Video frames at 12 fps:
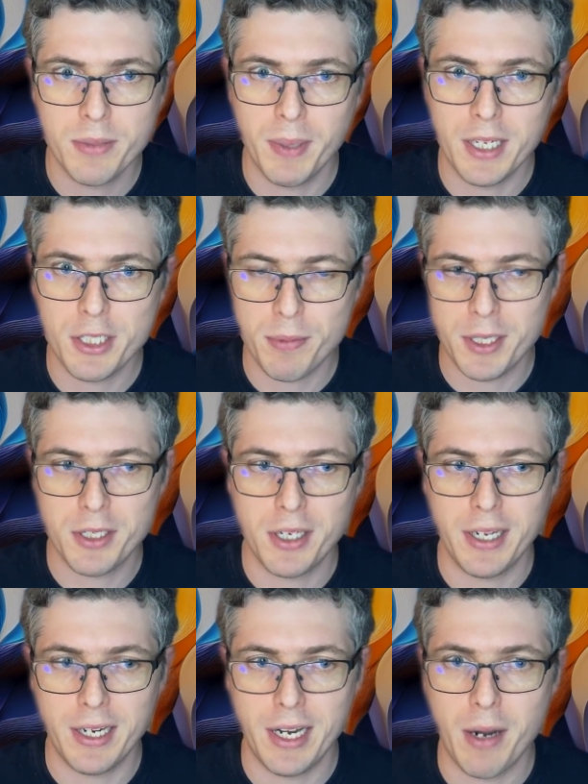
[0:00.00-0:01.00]
but
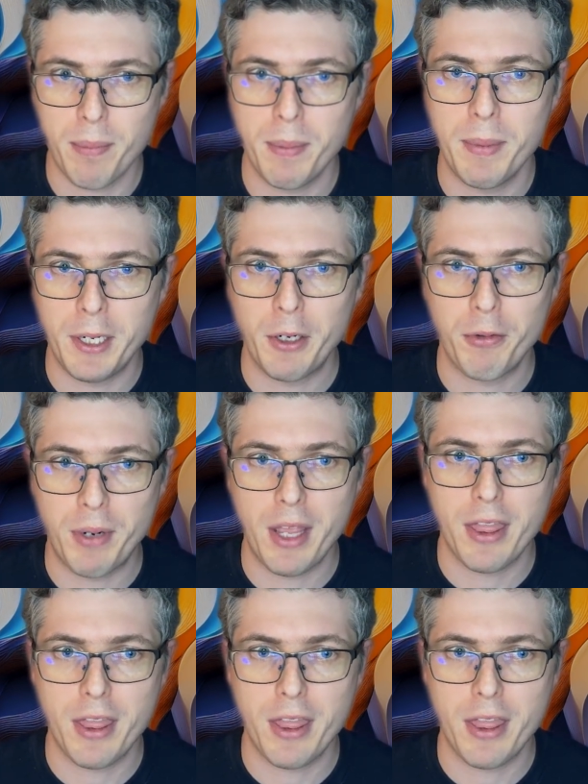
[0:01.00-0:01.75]
especially in helping me create